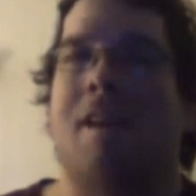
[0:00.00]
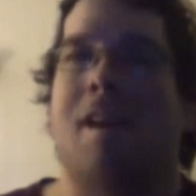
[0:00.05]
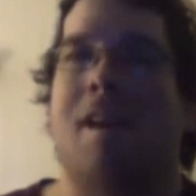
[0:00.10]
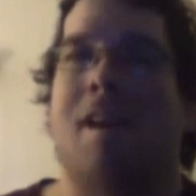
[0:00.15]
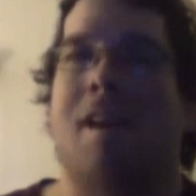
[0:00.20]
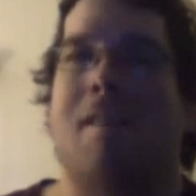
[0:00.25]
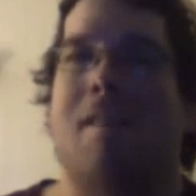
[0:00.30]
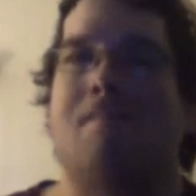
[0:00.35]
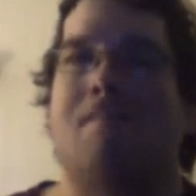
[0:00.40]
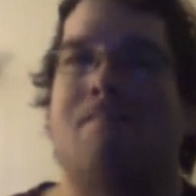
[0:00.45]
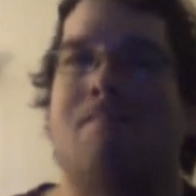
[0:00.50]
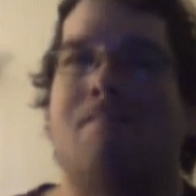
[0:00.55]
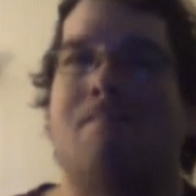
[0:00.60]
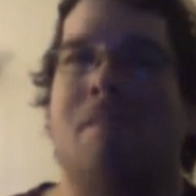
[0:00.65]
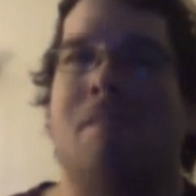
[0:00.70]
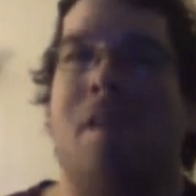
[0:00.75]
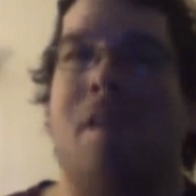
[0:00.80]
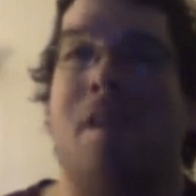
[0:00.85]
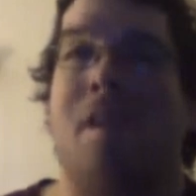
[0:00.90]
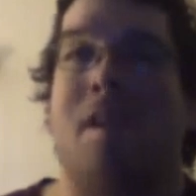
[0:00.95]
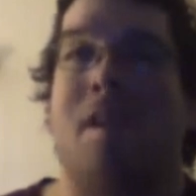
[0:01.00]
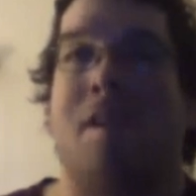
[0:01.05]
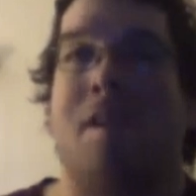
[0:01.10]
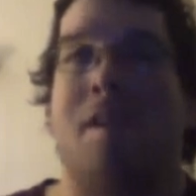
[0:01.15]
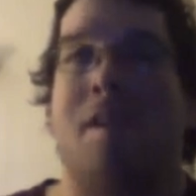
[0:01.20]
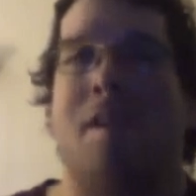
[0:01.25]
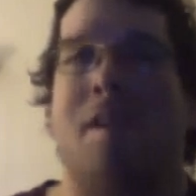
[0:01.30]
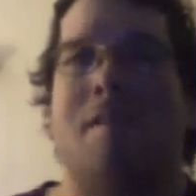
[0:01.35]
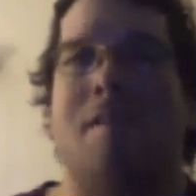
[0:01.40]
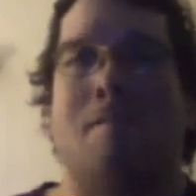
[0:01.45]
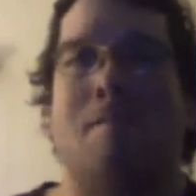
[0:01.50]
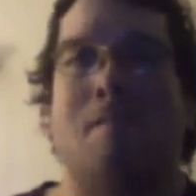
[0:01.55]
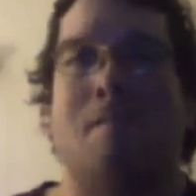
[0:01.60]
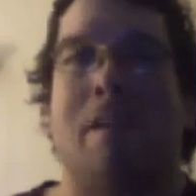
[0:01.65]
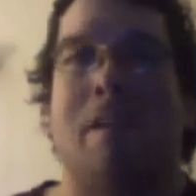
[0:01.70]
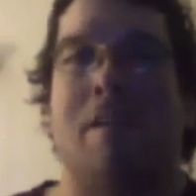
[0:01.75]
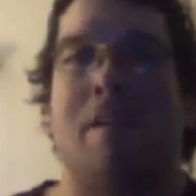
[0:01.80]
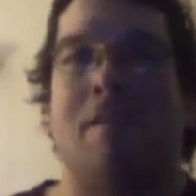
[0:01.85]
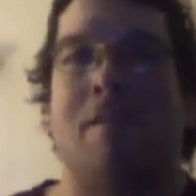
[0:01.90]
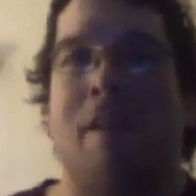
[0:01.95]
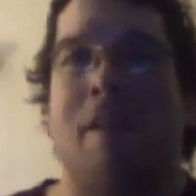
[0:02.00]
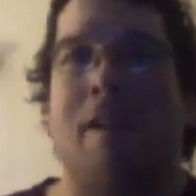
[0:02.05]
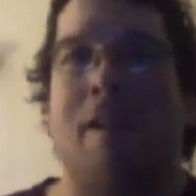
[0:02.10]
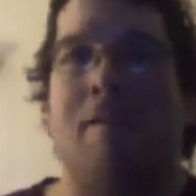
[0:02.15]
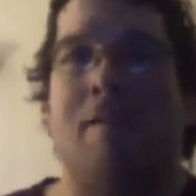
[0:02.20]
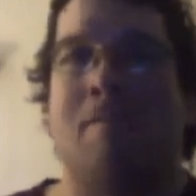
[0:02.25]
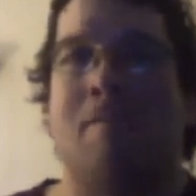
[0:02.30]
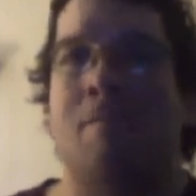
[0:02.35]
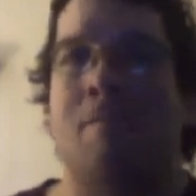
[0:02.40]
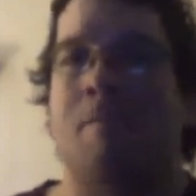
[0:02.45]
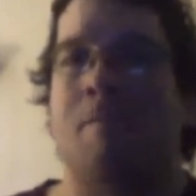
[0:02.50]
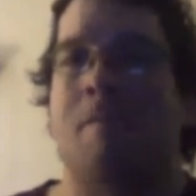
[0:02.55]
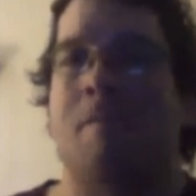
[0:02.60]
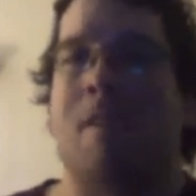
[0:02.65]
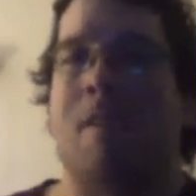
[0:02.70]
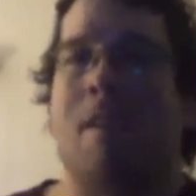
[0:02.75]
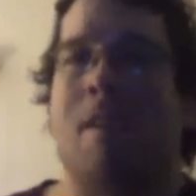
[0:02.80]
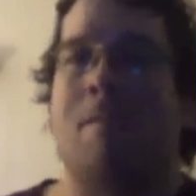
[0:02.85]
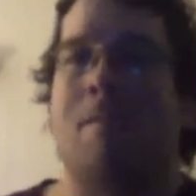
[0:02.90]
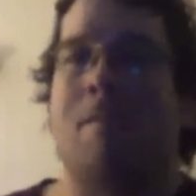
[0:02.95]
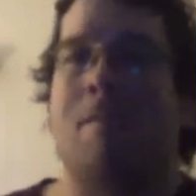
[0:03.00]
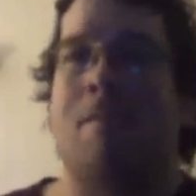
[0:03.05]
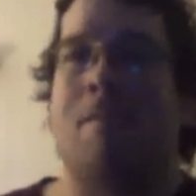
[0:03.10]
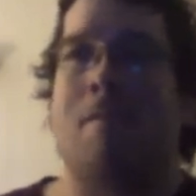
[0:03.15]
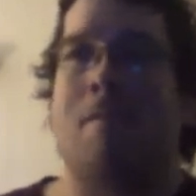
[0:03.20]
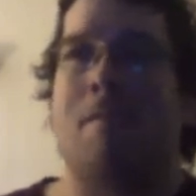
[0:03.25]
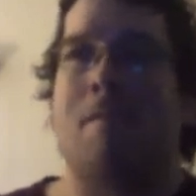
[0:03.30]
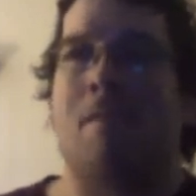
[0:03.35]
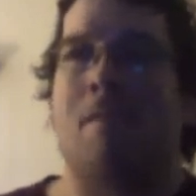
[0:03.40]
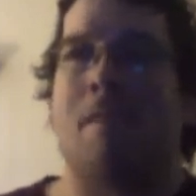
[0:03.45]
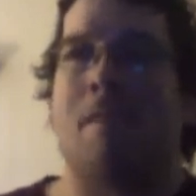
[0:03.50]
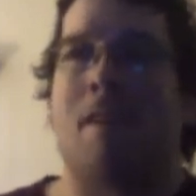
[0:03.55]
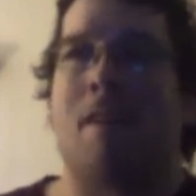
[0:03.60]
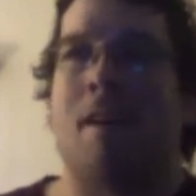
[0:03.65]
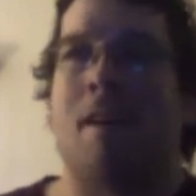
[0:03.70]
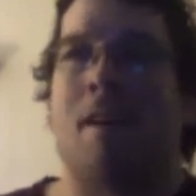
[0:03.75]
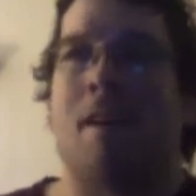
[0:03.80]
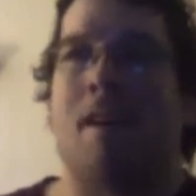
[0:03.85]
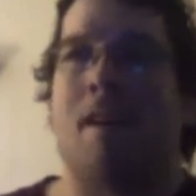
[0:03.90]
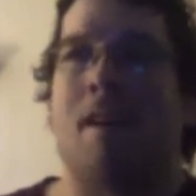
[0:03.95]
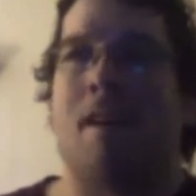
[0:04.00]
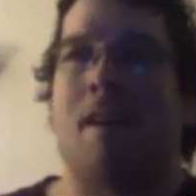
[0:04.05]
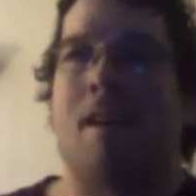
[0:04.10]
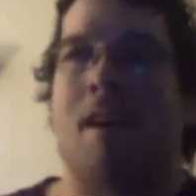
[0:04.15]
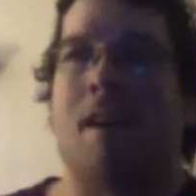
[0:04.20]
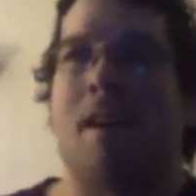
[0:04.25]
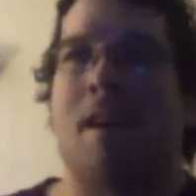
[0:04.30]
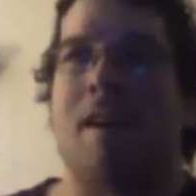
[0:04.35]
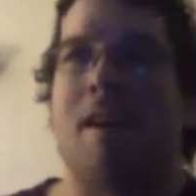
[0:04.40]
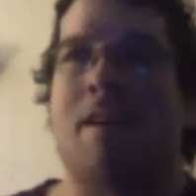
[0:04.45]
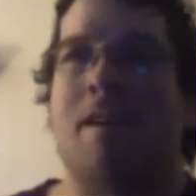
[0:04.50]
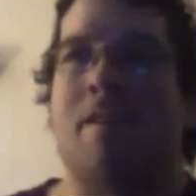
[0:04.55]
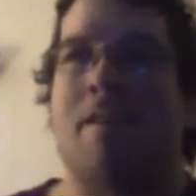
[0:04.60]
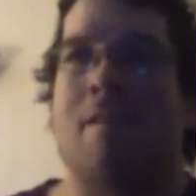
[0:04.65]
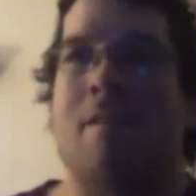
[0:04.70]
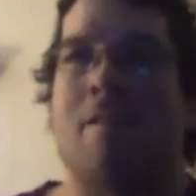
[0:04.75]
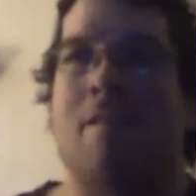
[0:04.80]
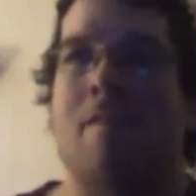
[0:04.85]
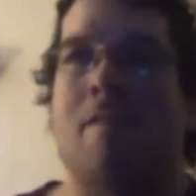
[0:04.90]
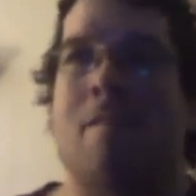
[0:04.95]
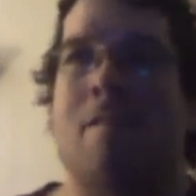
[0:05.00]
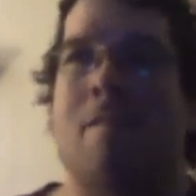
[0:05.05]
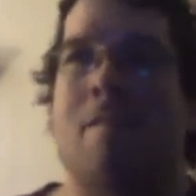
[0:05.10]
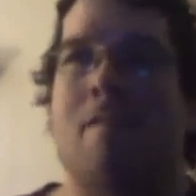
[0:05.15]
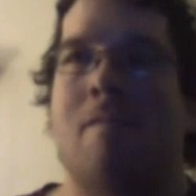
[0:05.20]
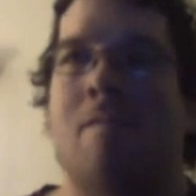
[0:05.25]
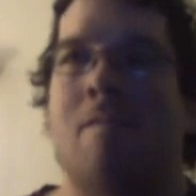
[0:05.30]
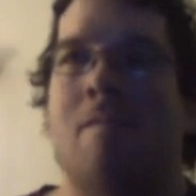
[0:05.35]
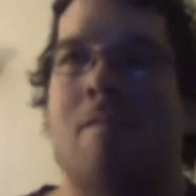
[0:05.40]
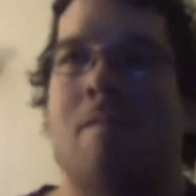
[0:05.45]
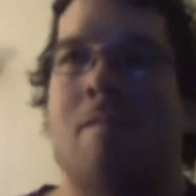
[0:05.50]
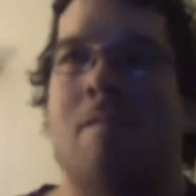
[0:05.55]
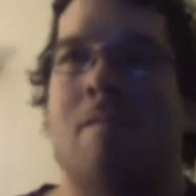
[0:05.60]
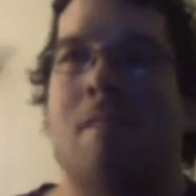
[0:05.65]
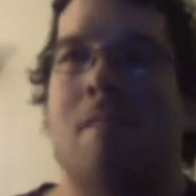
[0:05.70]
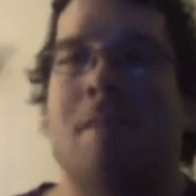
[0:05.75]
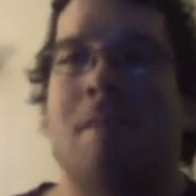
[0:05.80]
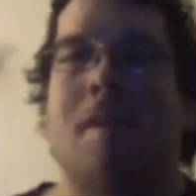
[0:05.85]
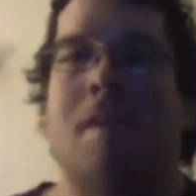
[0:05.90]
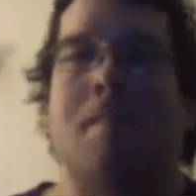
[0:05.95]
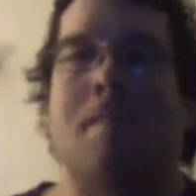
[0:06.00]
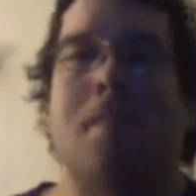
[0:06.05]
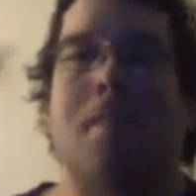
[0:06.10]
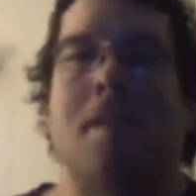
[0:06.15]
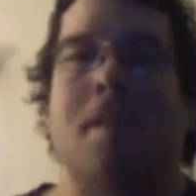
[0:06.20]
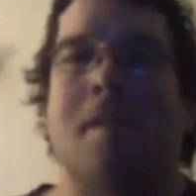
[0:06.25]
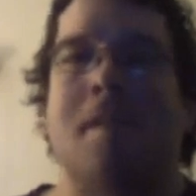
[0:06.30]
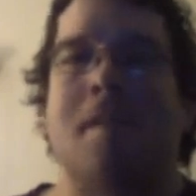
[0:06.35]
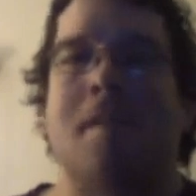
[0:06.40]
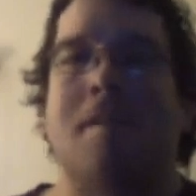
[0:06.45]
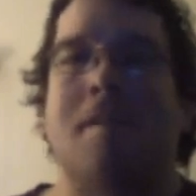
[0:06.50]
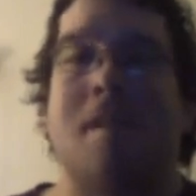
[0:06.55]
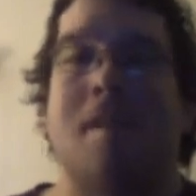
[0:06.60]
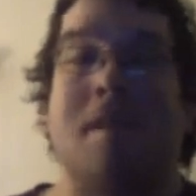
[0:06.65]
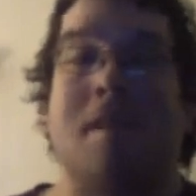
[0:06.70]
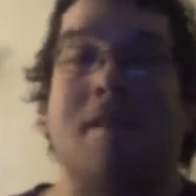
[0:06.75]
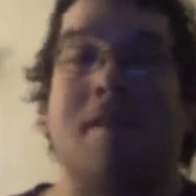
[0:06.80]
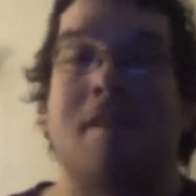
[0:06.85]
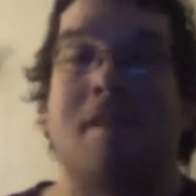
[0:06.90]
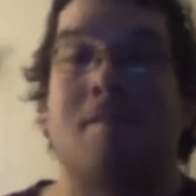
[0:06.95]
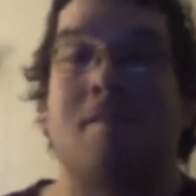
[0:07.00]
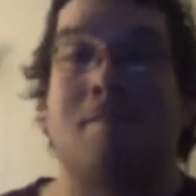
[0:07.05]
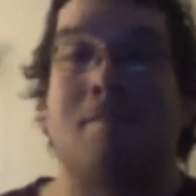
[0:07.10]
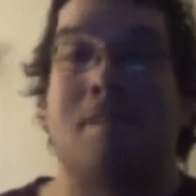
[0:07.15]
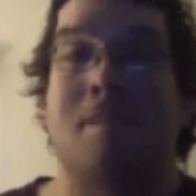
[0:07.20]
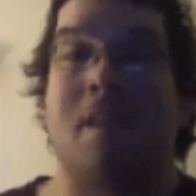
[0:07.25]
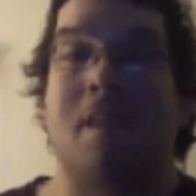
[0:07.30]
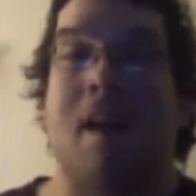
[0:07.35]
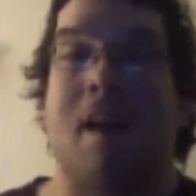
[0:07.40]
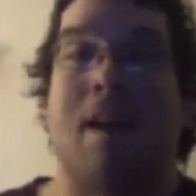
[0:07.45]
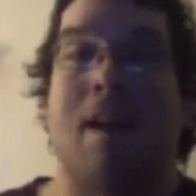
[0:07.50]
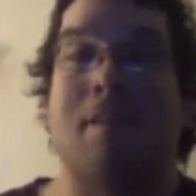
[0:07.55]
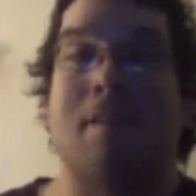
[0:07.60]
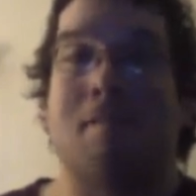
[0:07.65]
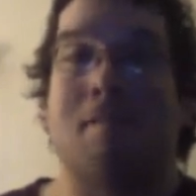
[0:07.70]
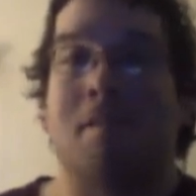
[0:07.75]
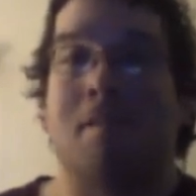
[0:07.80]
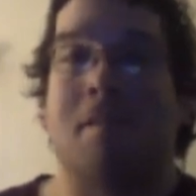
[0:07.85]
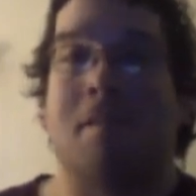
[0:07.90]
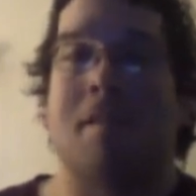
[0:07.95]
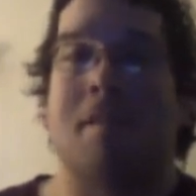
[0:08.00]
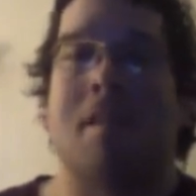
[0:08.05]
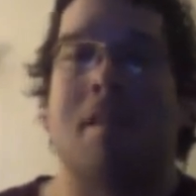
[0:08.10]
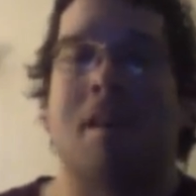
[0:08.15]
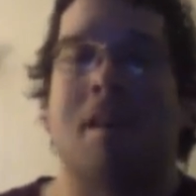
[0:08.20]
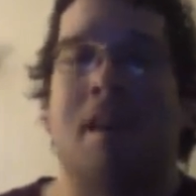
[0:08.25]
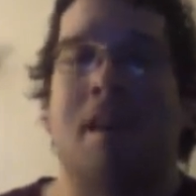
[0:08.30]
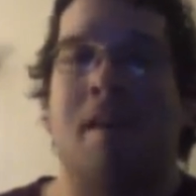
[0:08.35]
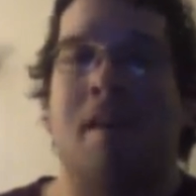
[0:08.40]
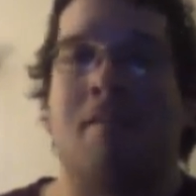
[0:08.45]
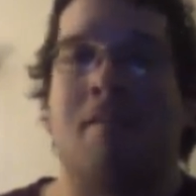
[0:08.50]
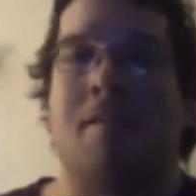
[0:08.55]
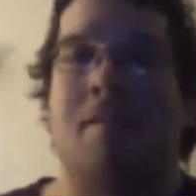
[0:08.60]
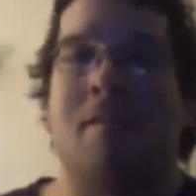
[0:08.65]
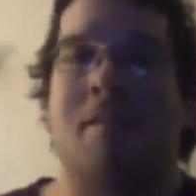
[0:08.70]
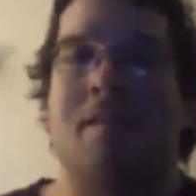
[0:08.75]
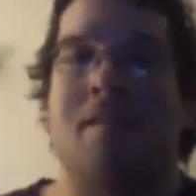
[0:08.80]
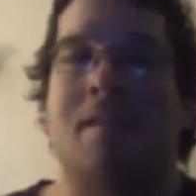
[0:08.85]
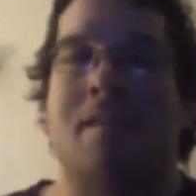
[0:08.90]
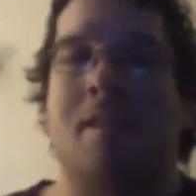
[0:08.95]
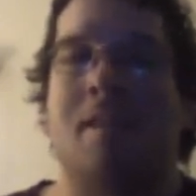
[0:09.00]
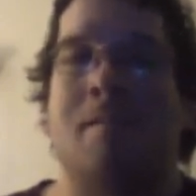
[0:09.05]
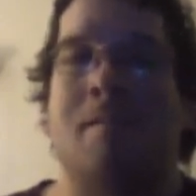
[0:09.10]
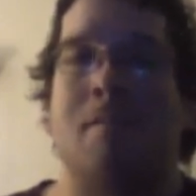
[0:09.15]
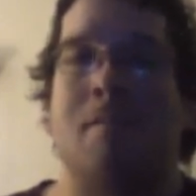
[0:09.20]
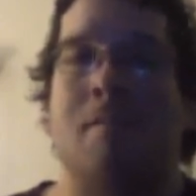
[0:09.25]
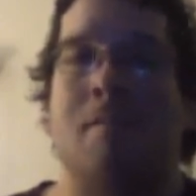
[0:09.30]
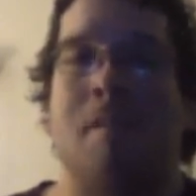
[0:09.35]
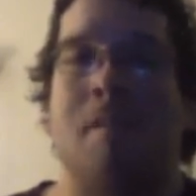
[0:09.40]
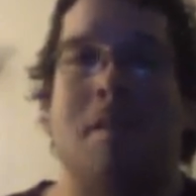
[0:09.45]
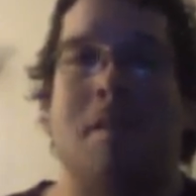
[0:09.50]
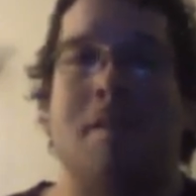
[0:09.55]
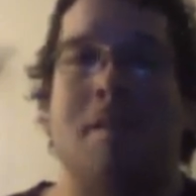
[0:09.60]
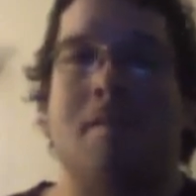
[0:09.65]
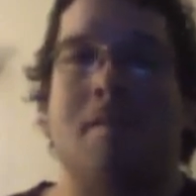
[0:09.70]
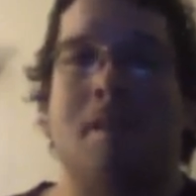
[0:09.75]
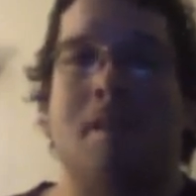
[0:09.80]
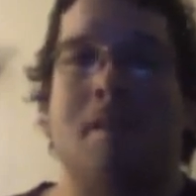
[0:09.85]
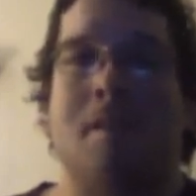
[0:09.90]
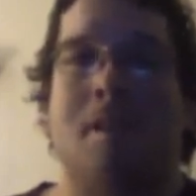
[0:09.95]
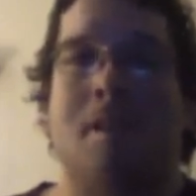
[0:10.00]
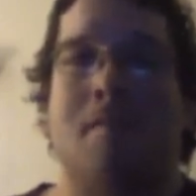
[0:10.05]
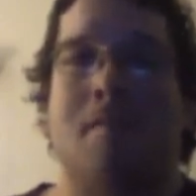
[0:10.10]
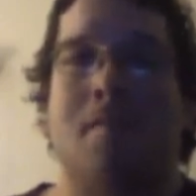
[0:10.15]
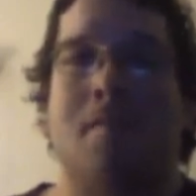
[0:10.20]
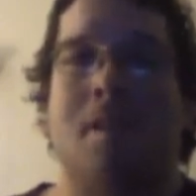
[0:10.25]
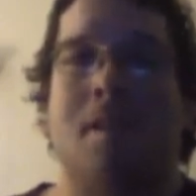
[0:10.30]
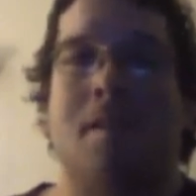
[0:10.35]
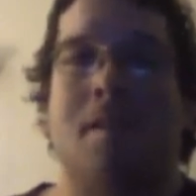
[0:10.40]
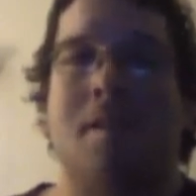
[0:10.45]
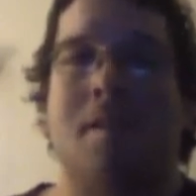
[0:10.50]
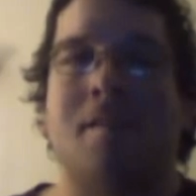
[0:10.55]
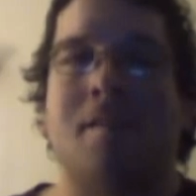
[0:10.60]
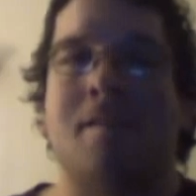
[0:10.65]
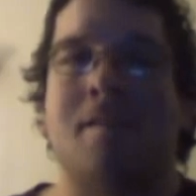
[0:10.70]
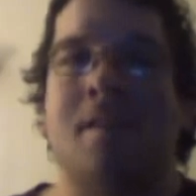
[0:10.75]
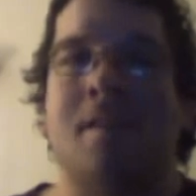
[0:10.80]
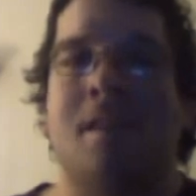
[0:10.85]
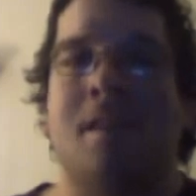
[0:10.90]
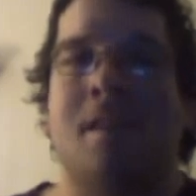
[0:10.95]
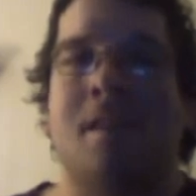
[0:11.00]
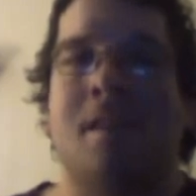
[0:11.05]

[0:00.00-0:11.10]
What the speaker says: and this will be the final movie before I do my top 10 list. So, yeah, so this was the last one I wanted to see before I did my top 10 list.